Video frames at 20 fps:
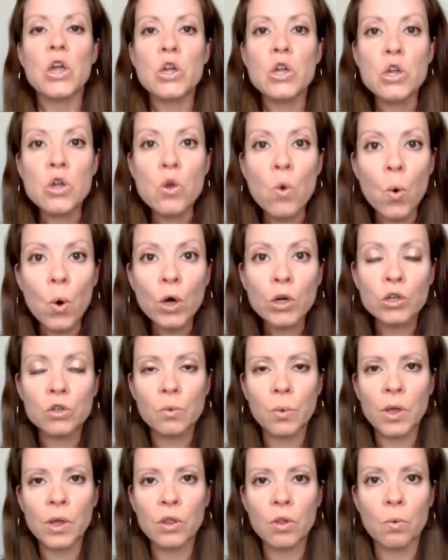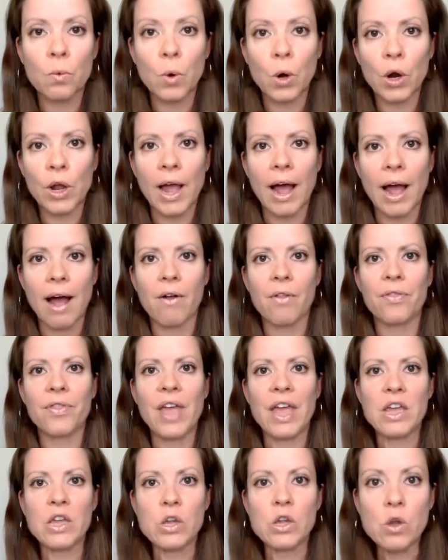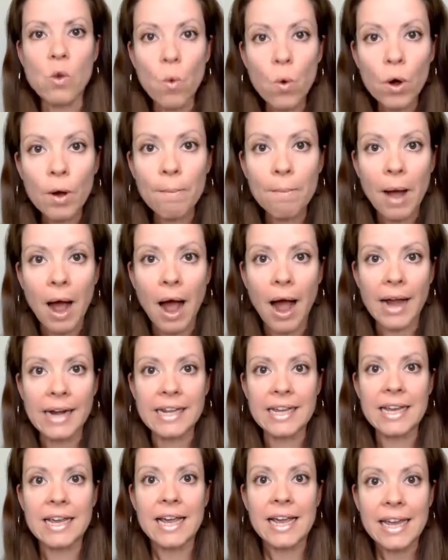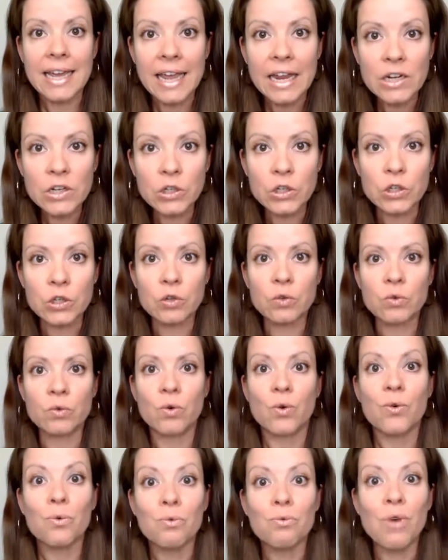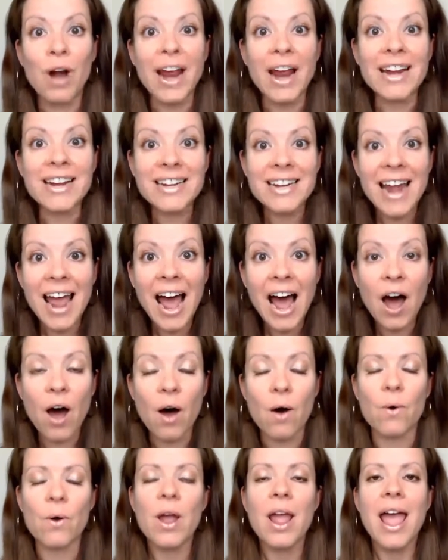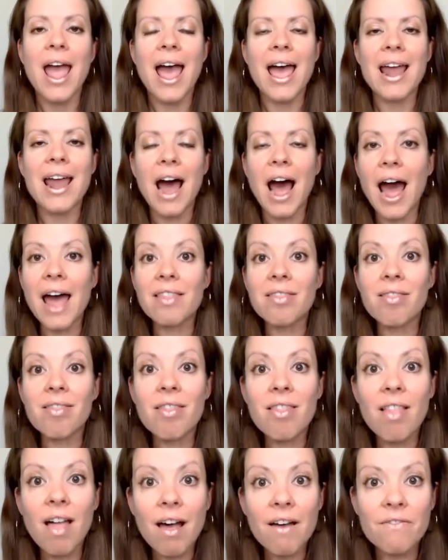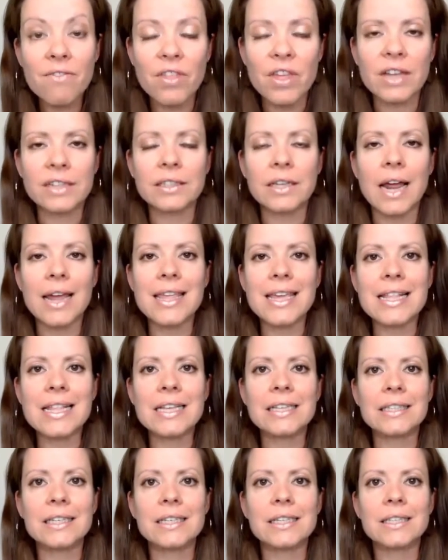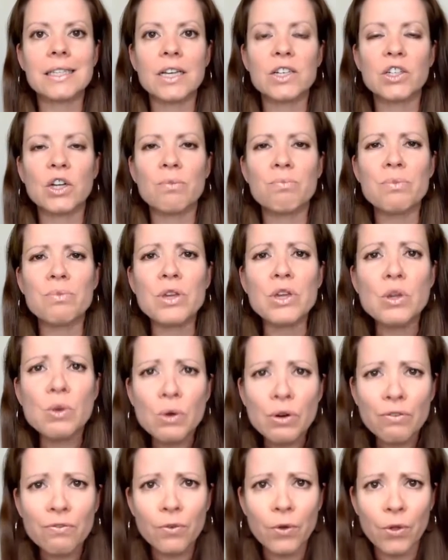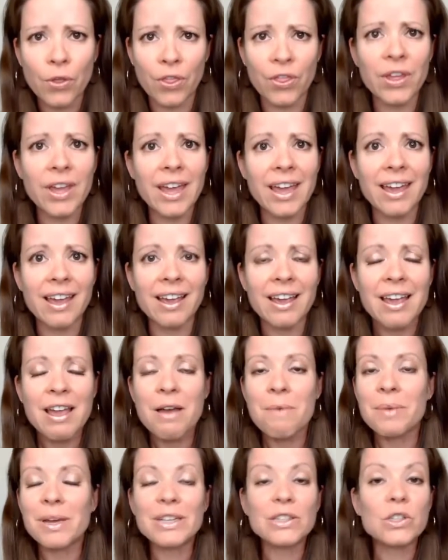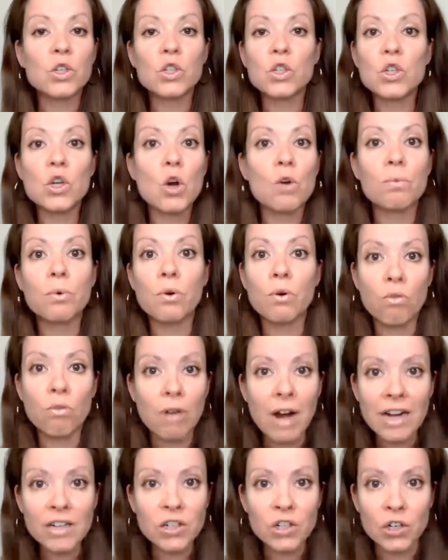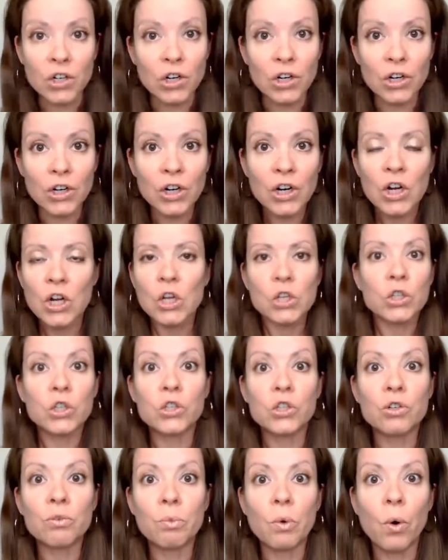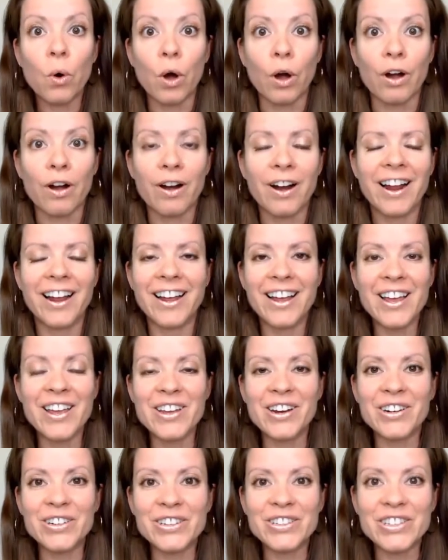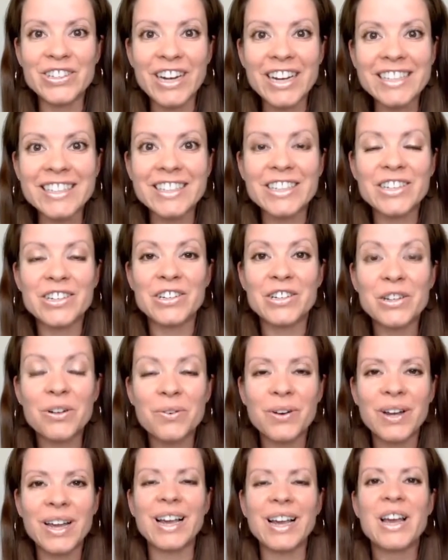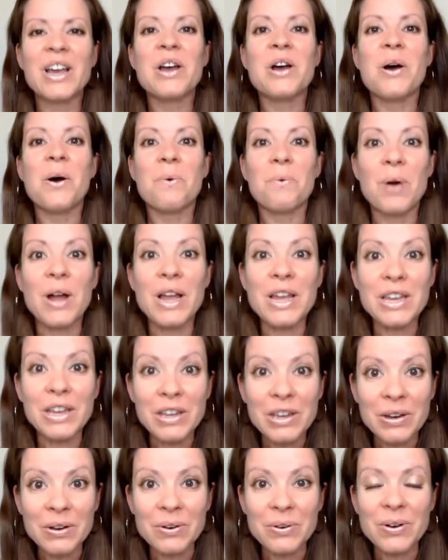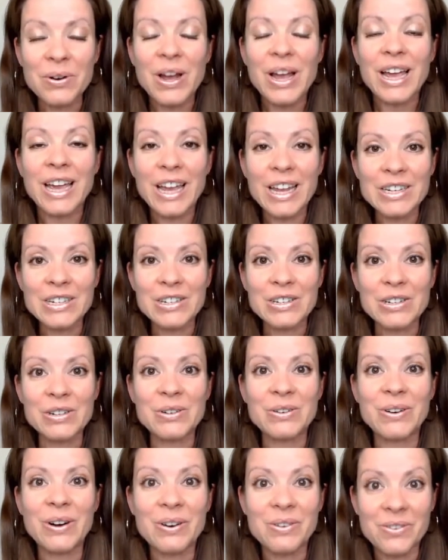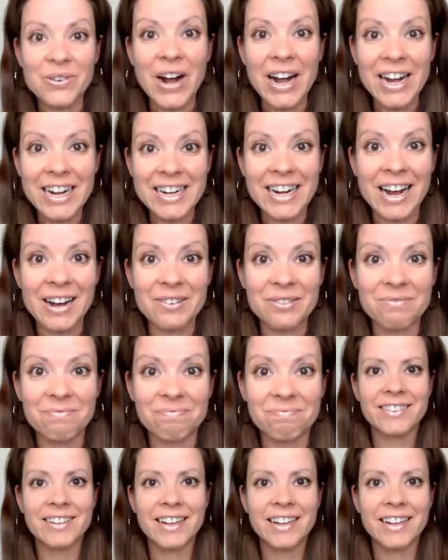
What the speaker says: You're doing the workout that your body can do right now. And I love this. I think this is such a beautiful thing because there's no pressure to do more. You're just doing what you can do right now.